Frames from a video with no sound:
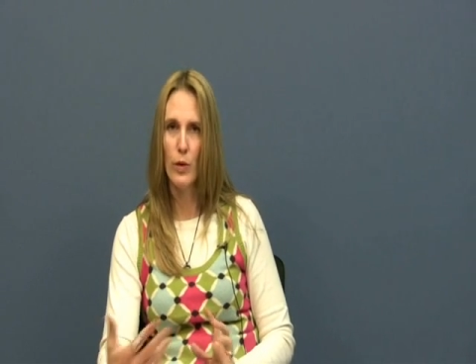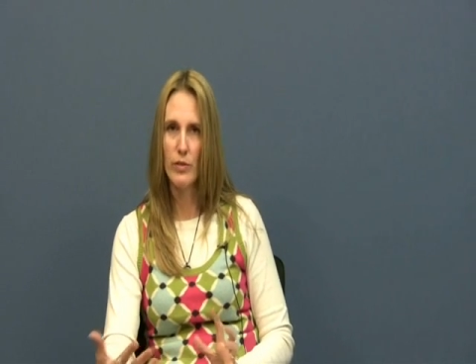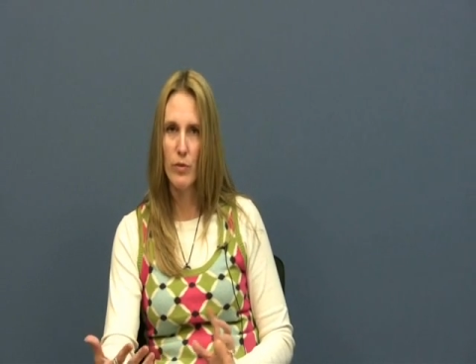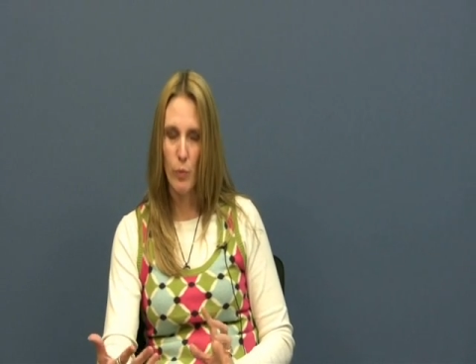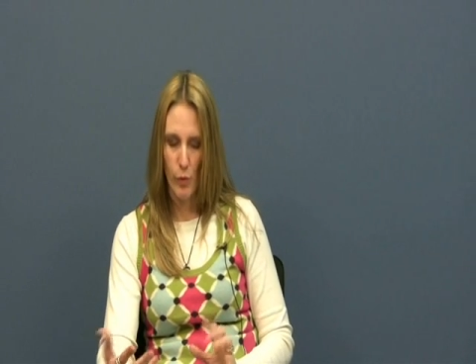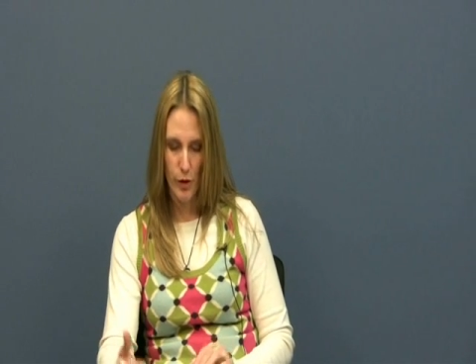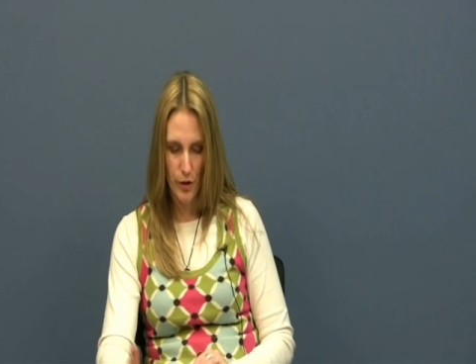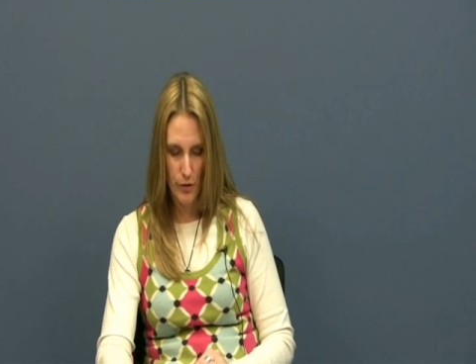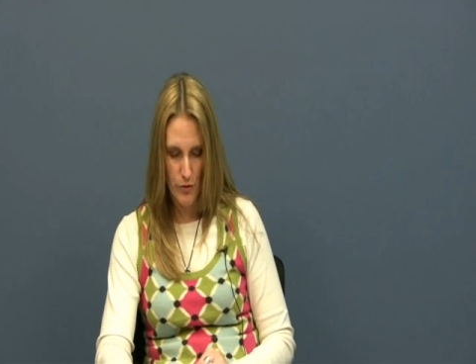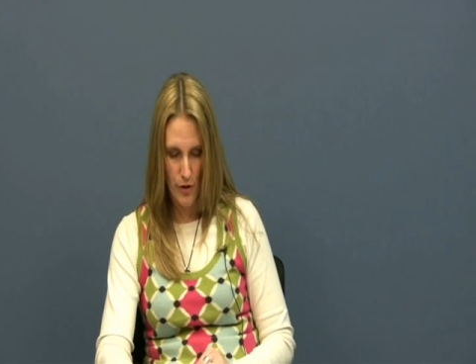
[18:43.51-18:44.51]
what's the
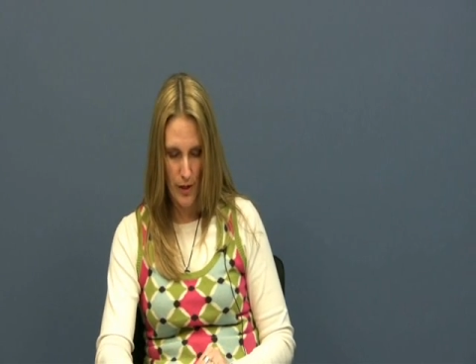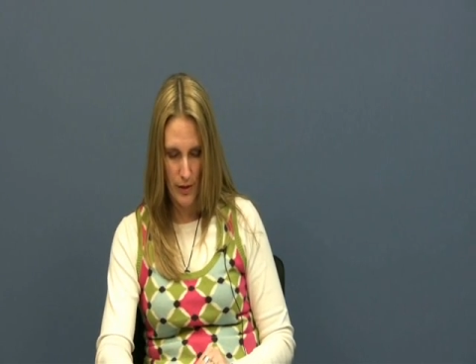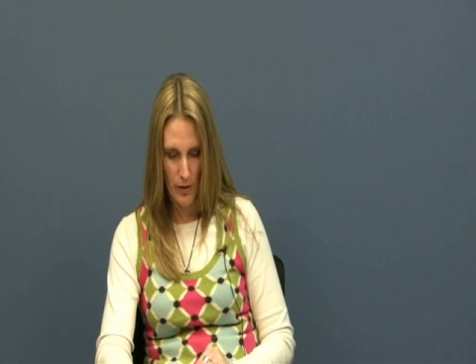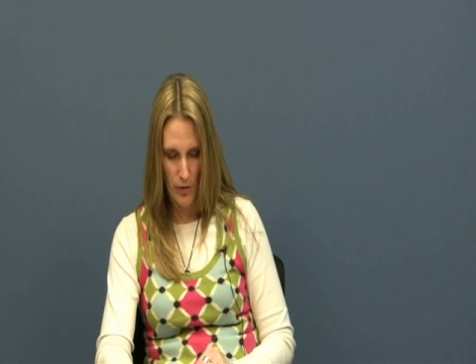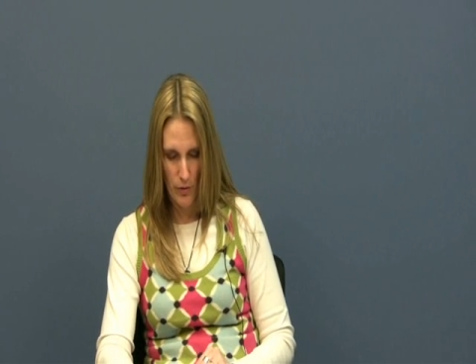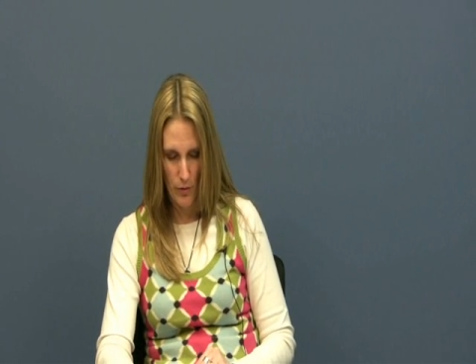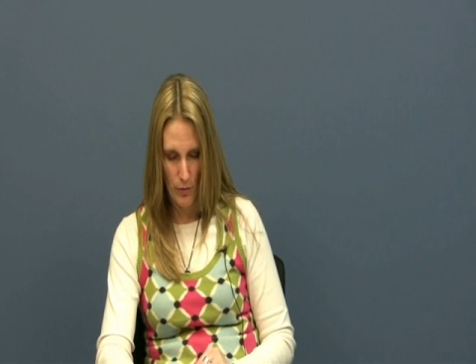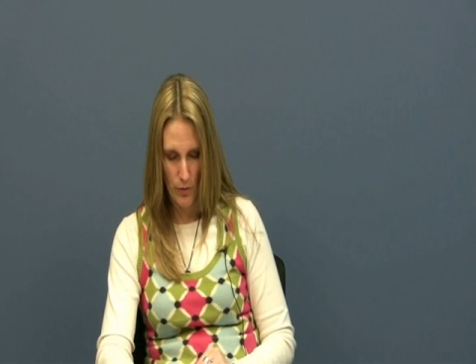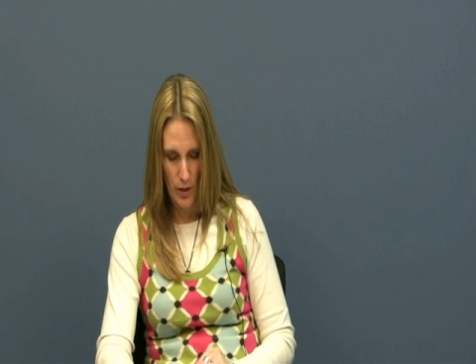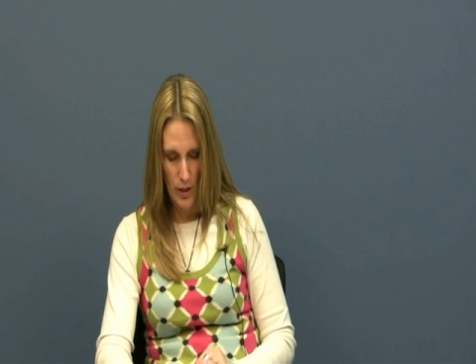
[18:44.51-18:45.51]
work you're trying to
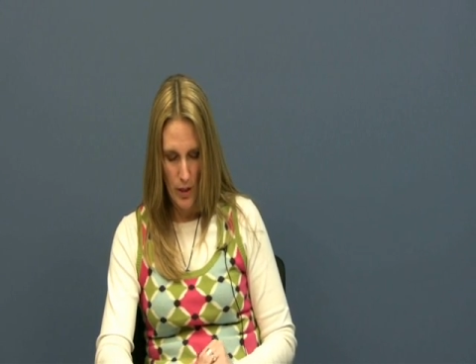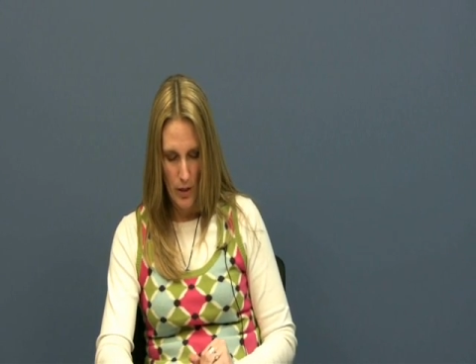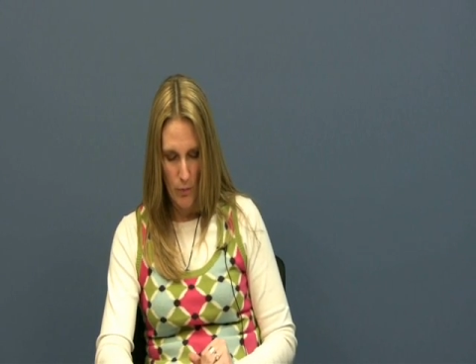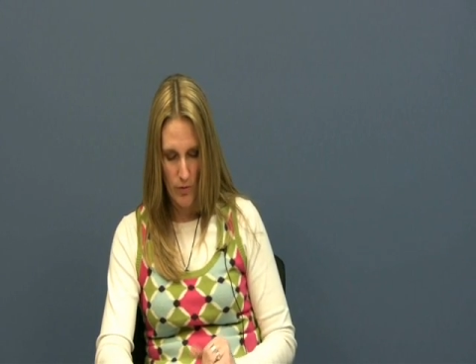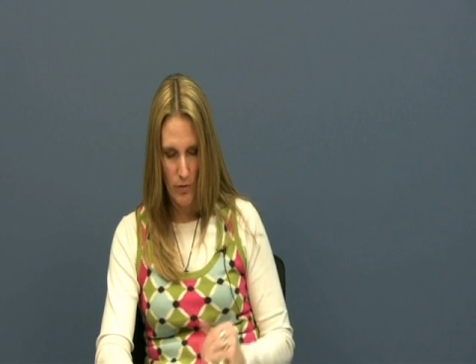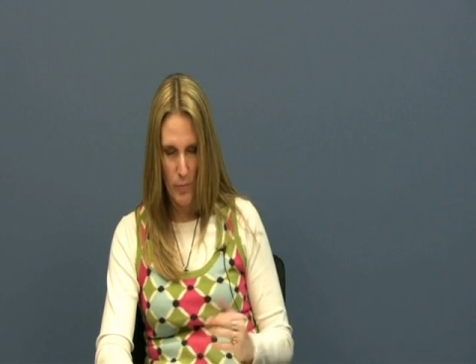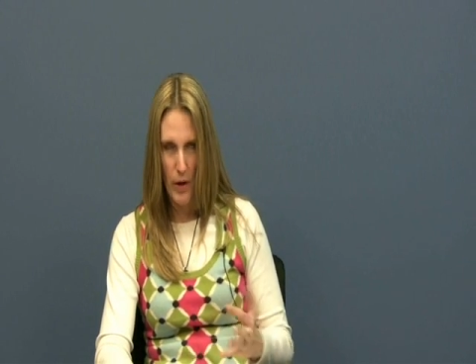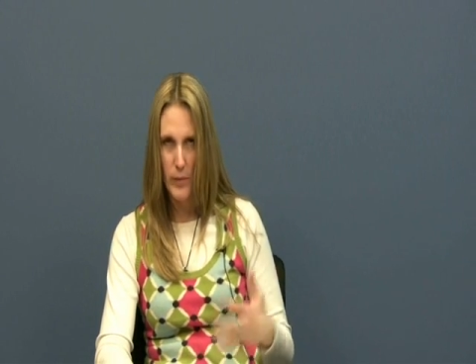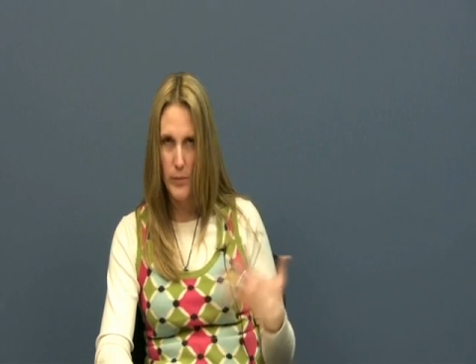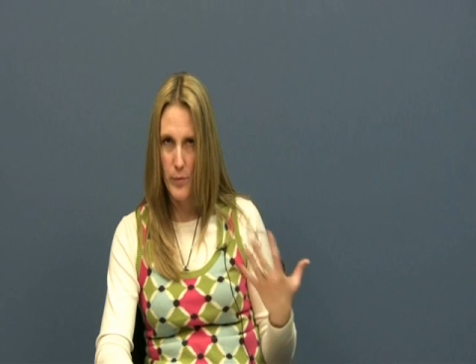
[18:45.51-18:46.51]
do, what's the
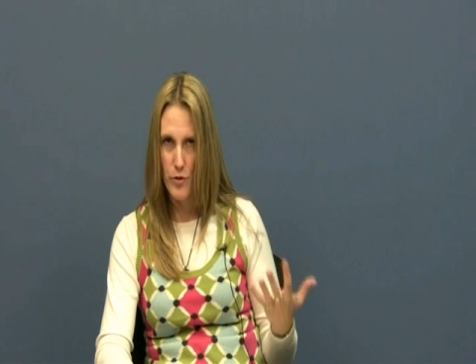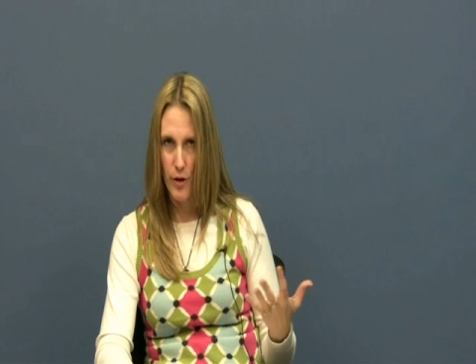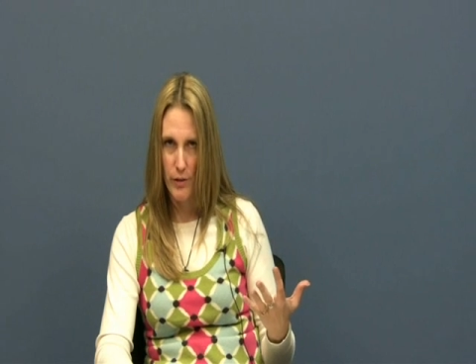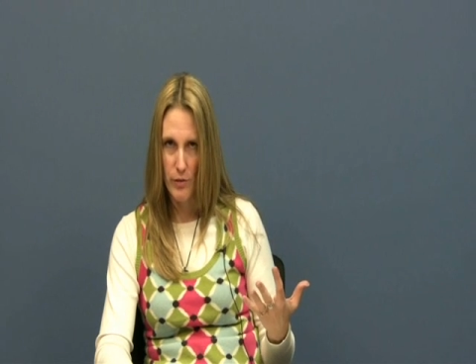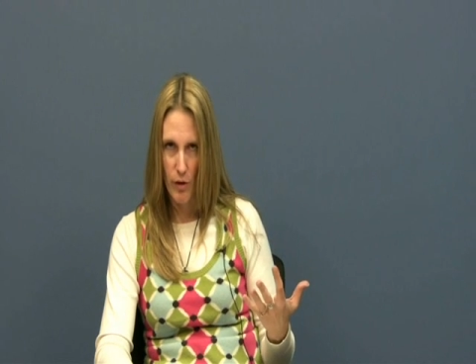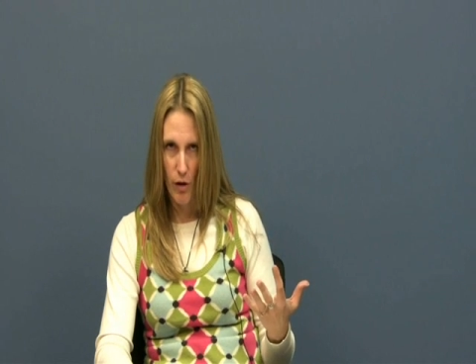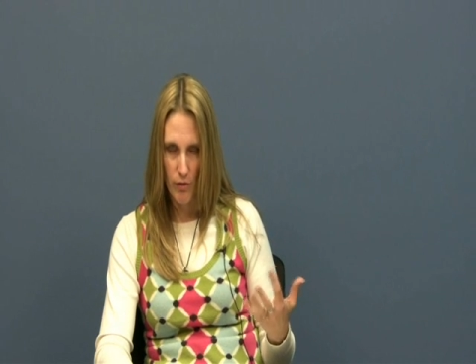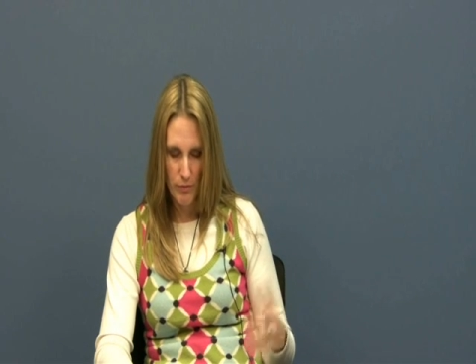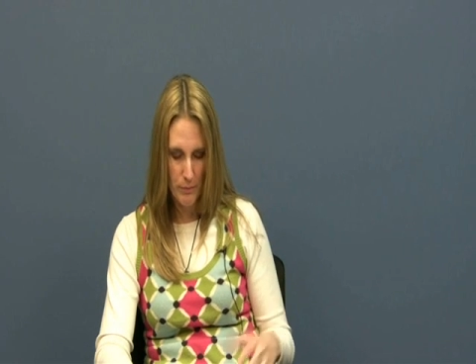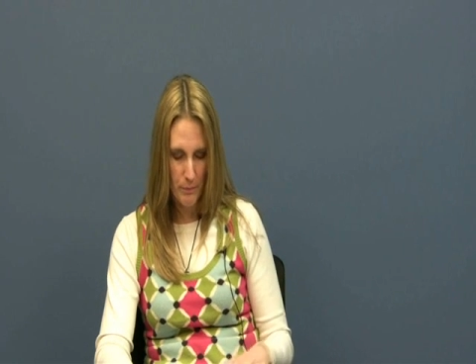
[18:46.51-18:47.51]
problem you're trying to
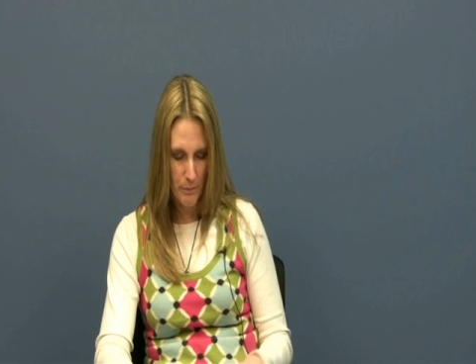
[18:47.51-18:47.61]
solve.